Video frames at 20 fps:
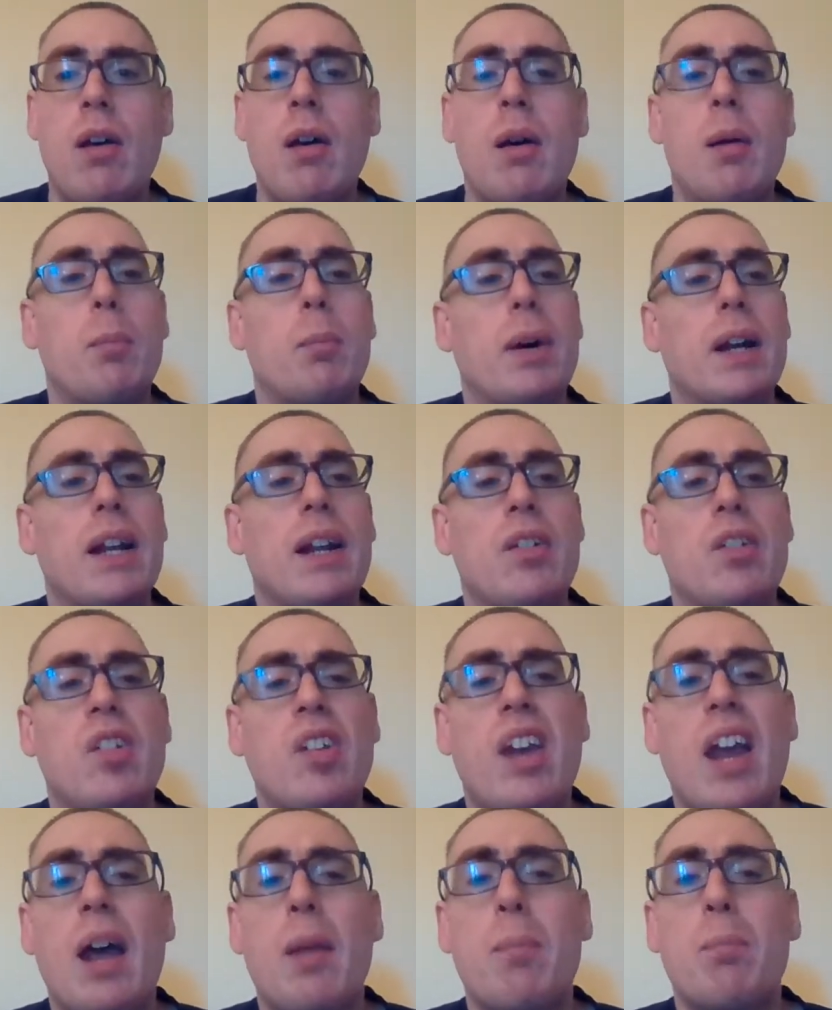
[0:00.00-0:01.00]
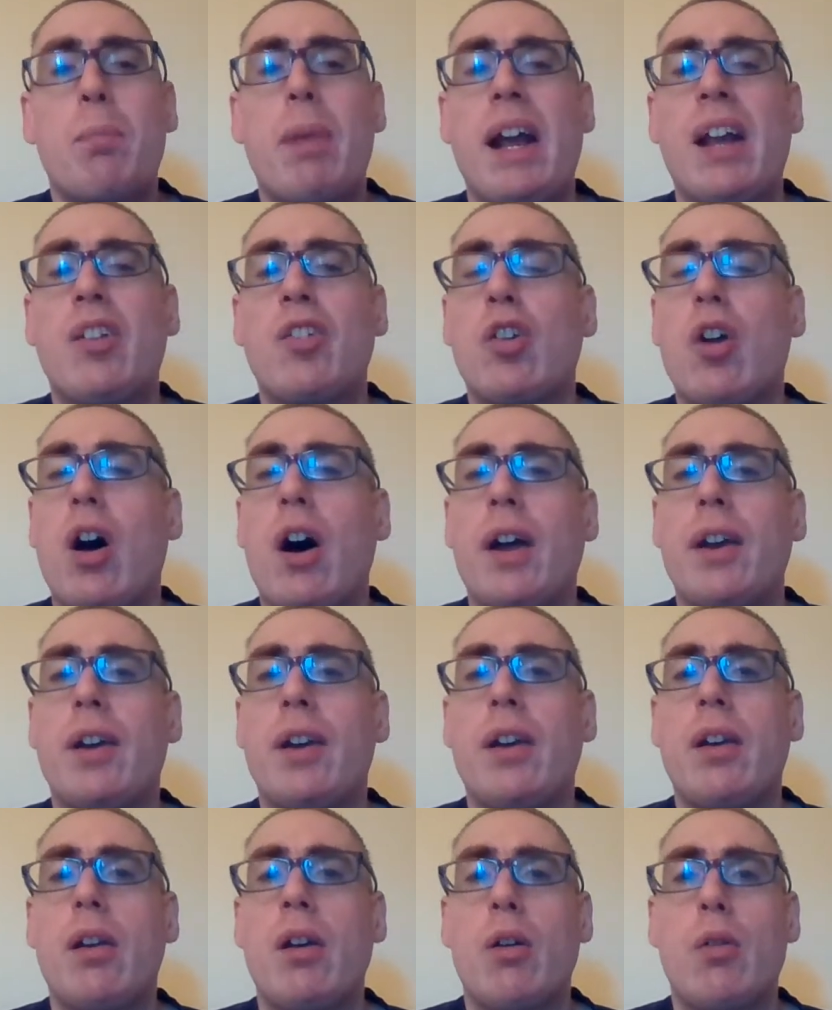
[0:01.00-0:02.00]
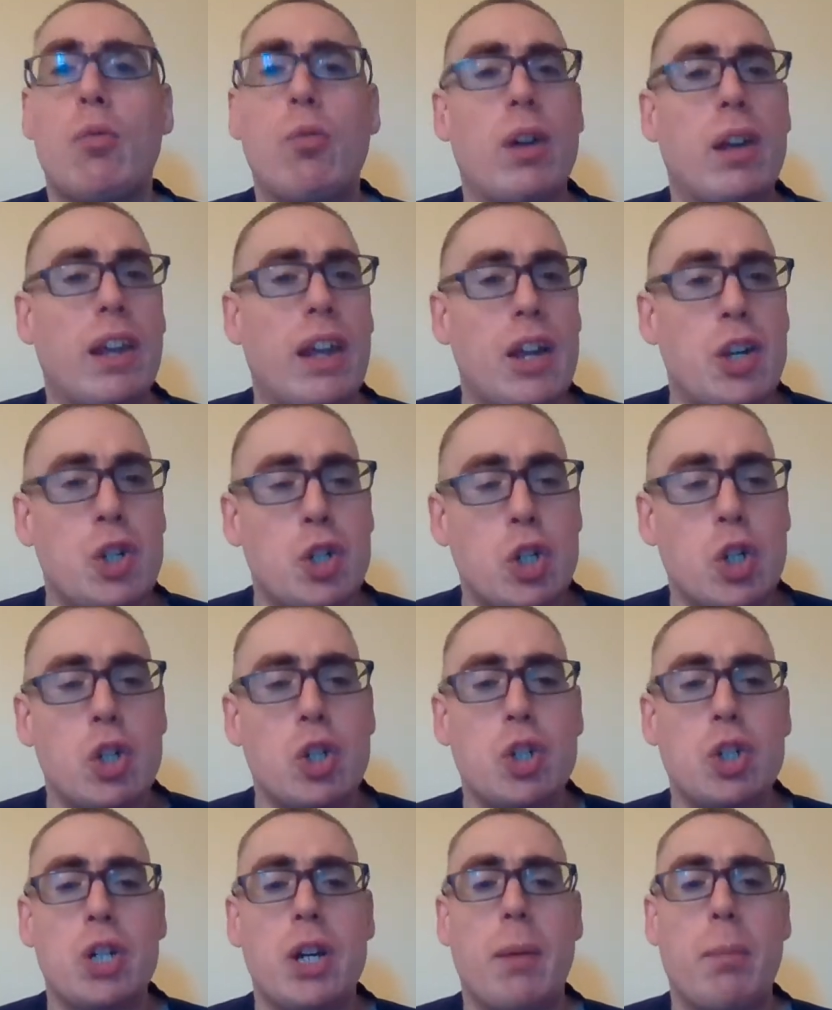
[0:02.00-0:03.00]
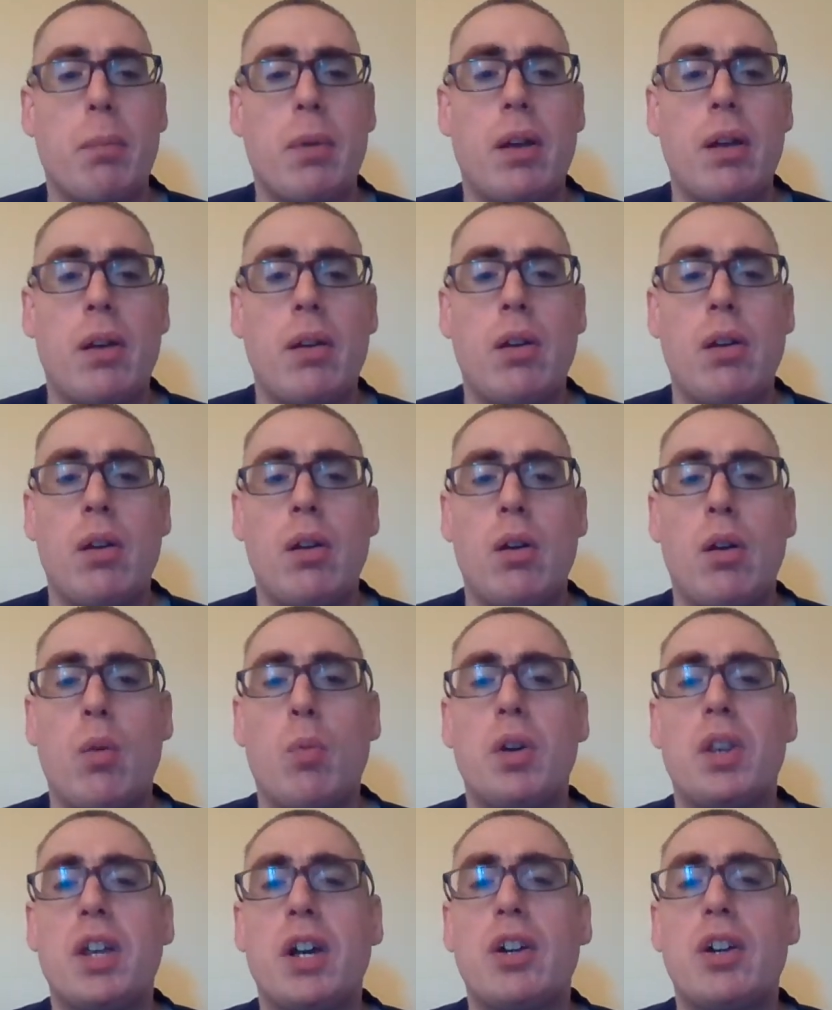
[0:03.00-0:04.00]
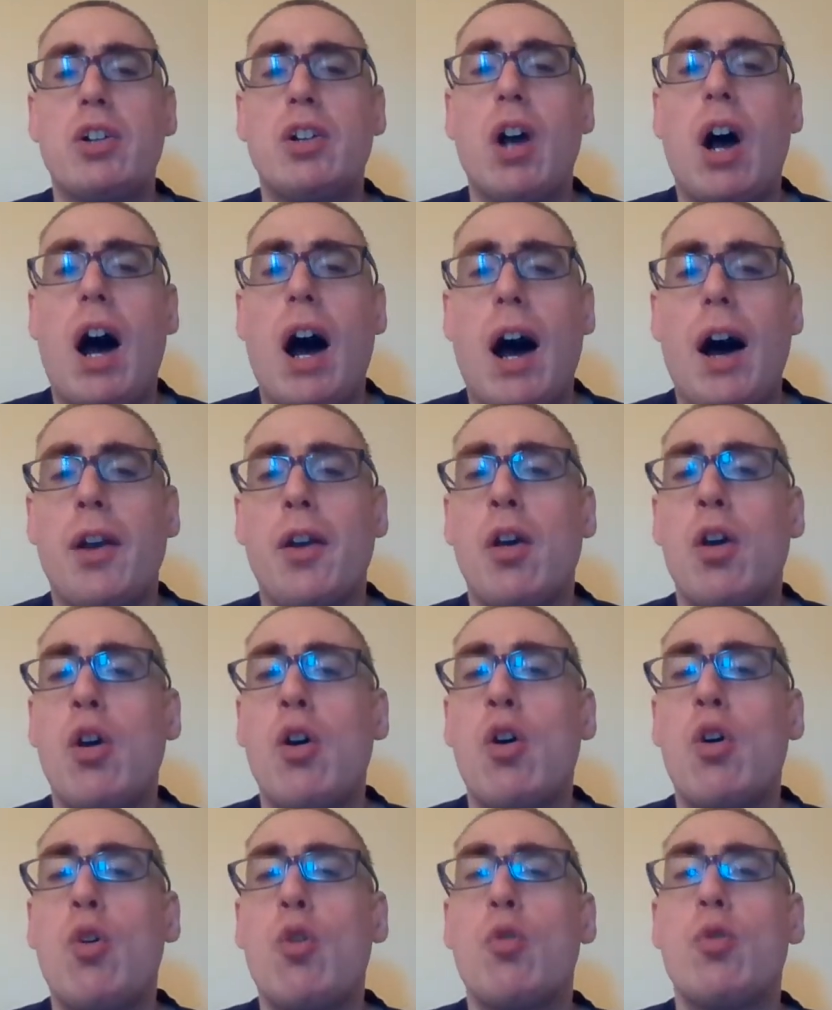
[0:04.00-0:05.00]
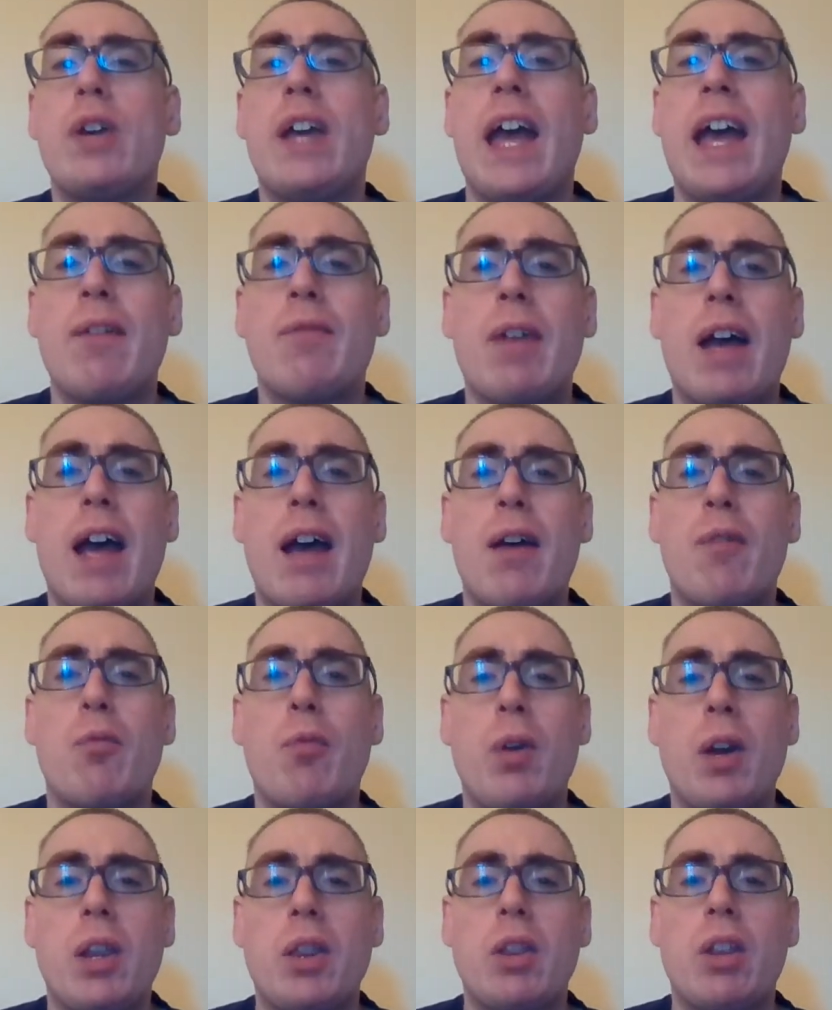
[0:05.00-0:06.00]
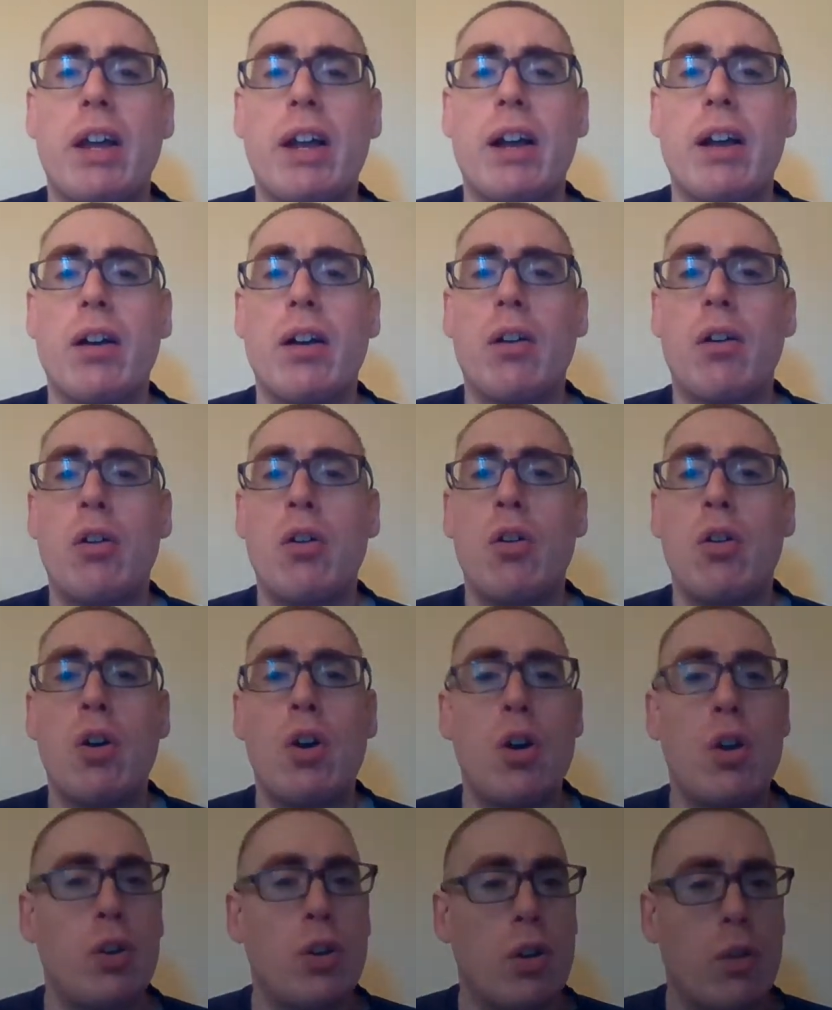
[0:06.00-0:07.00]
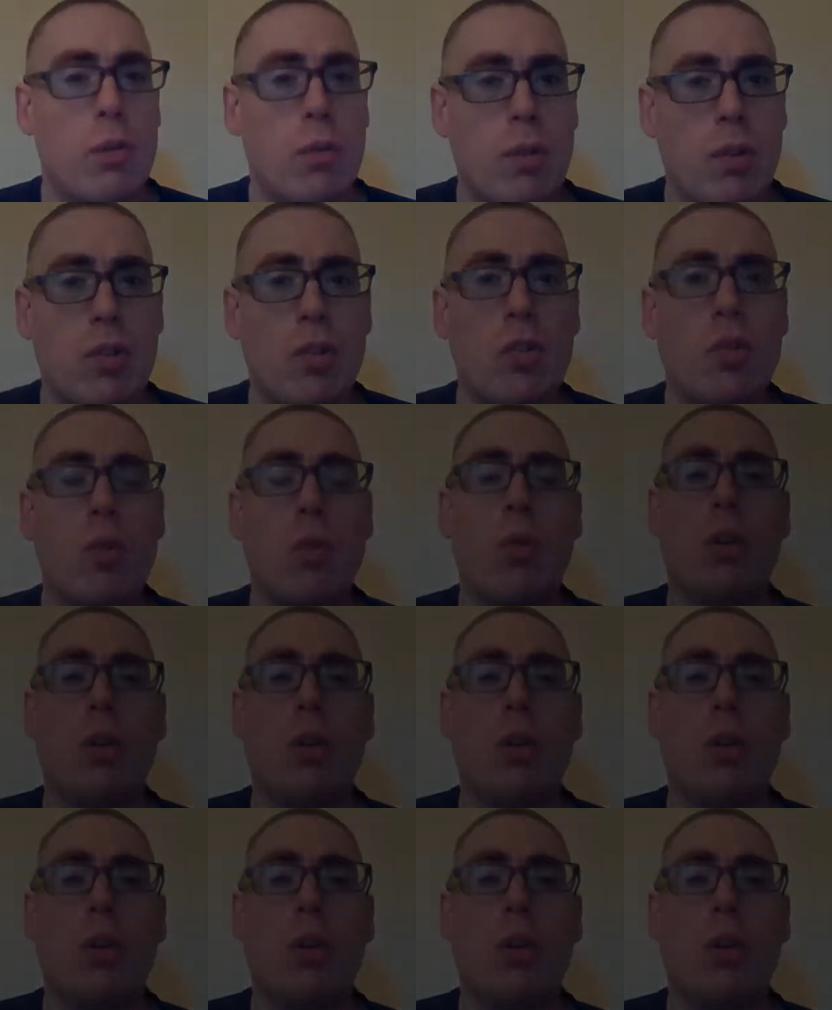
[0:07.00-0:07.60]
but instead based on relationship with a God who gave everything to restore